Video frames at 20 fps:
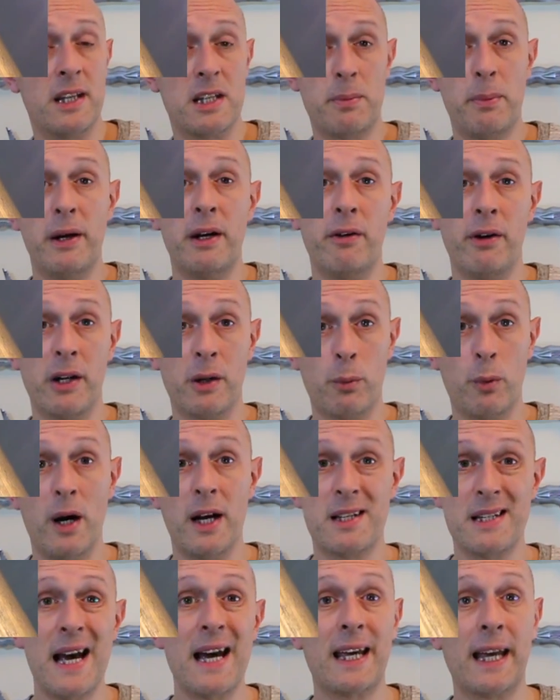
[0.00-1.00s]
this period were
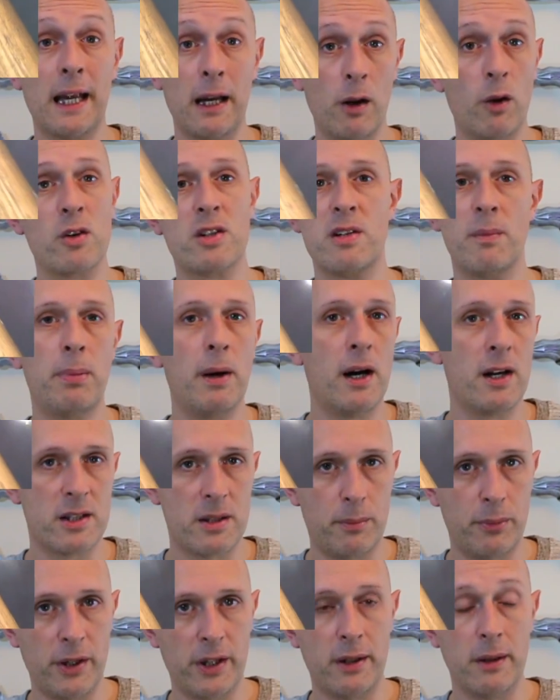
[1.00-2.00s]
attacking lots of
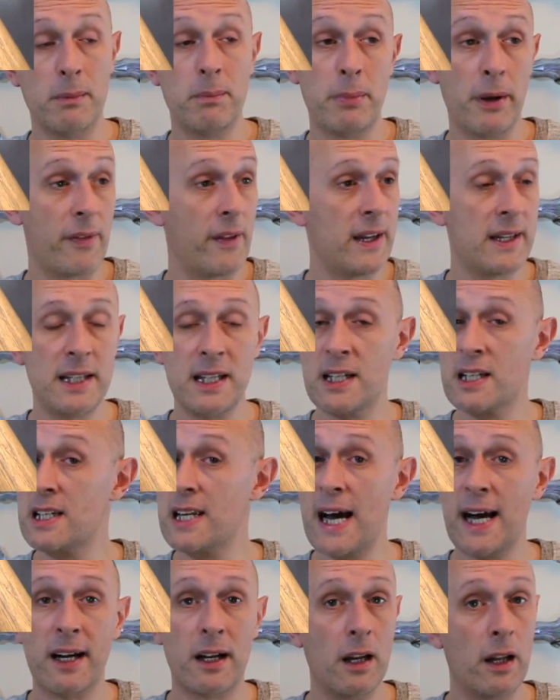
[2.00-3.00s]
parts of Britain, but they did
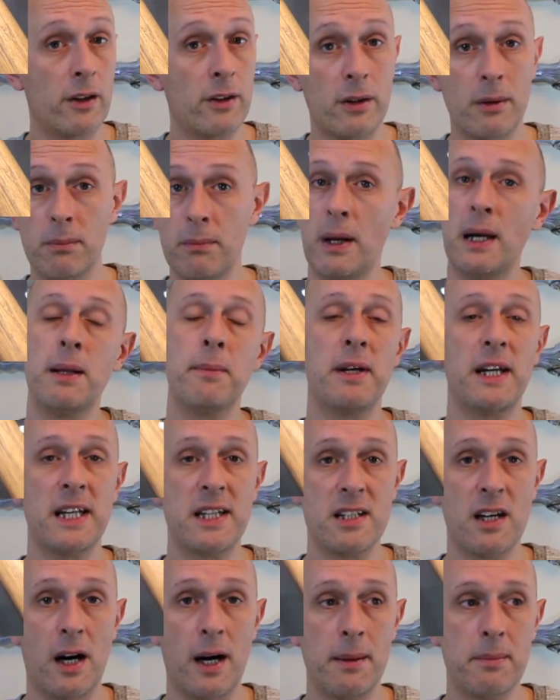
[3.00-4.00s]
attack London many,
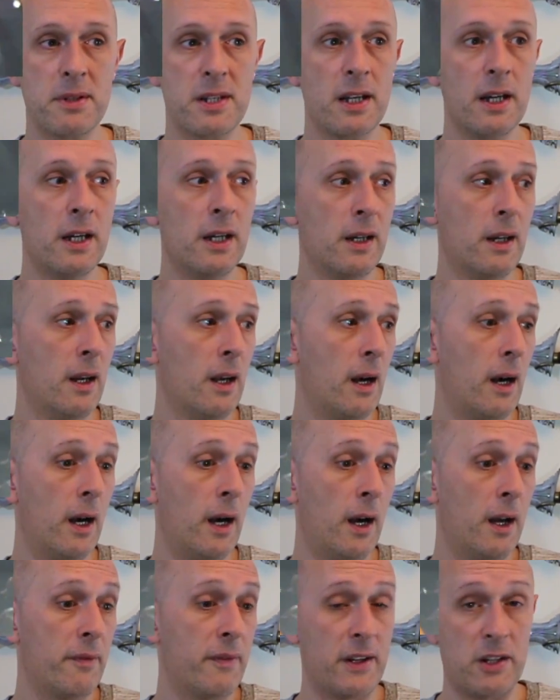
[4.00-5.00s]
many times.
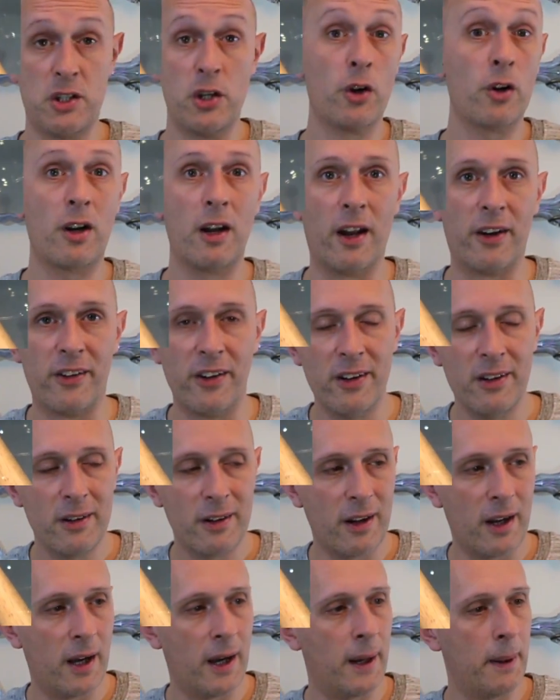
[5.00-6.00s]
Uh, they took
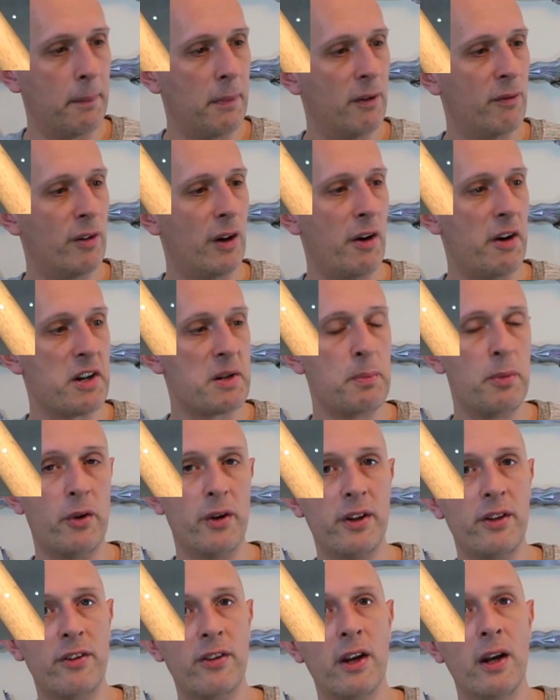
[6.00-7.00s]
London um, at various
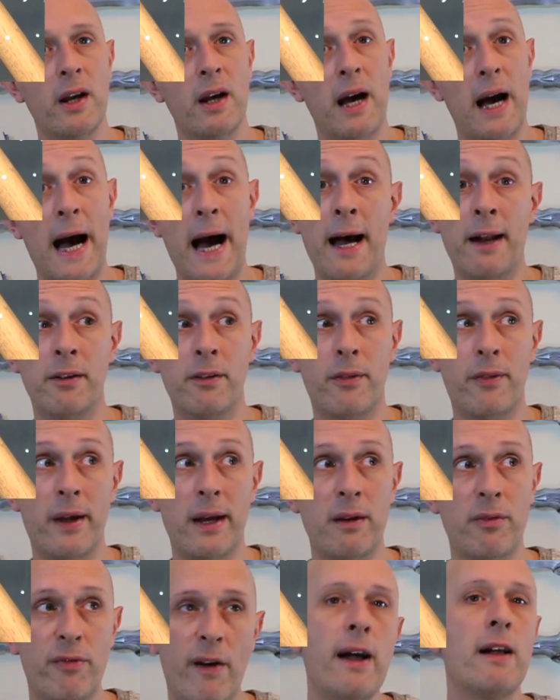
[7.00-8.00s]
points, and
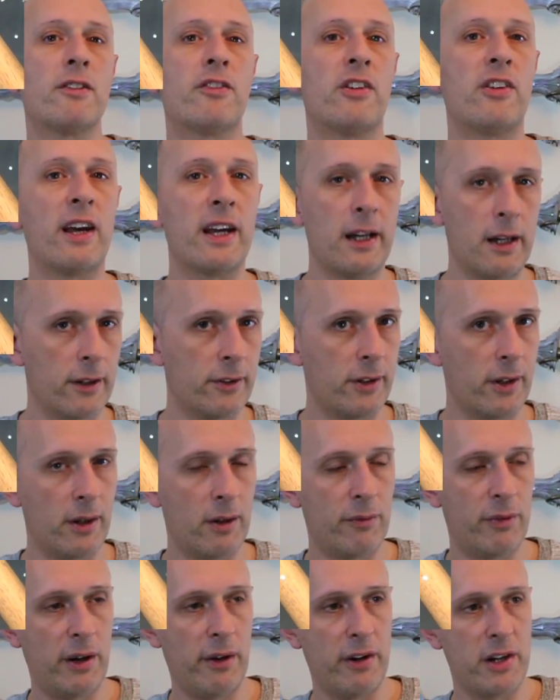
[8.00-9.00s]
they failed to take London
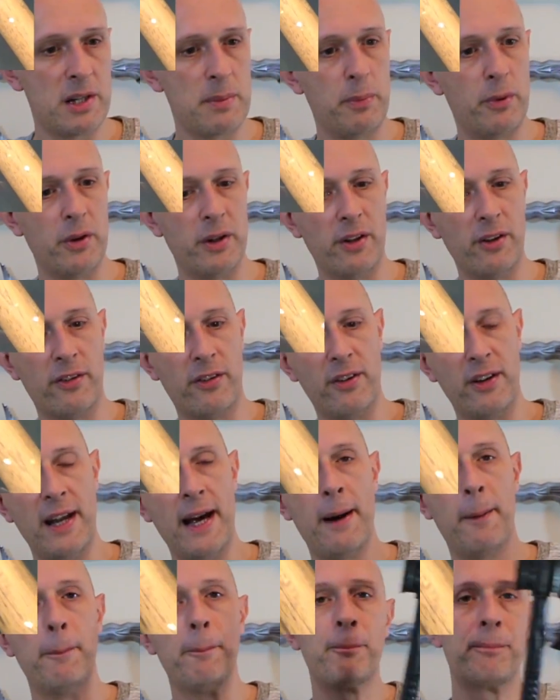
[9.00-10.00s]
at various points.
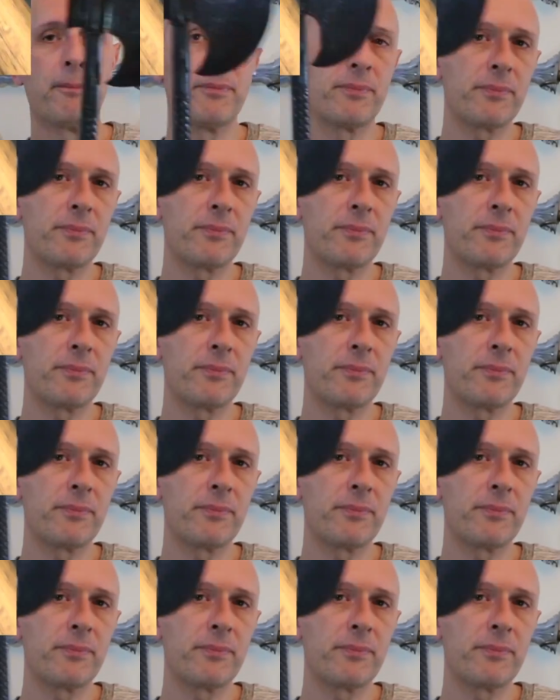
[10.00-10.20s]
Now,